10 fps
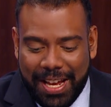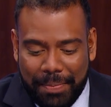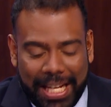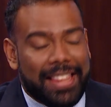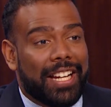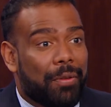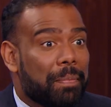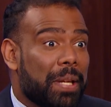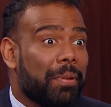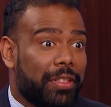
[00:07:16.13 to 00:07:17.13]
But I think when
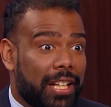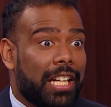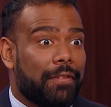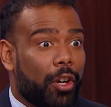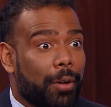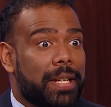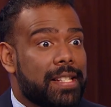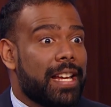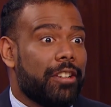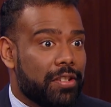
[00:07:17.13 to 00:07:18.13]
people think of urban
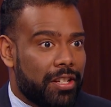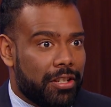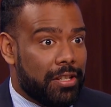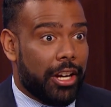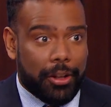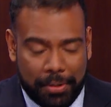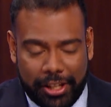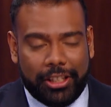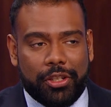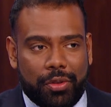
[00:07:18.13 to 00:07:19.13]
centers in Ontario,
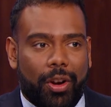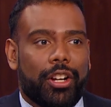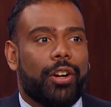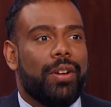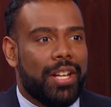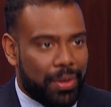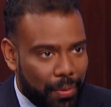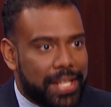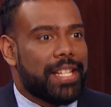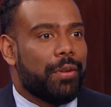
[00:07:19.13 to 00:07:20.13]
particularly Toronto,
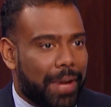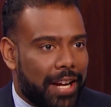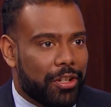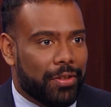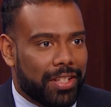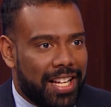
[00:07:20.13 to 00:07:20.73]
we see raccoon.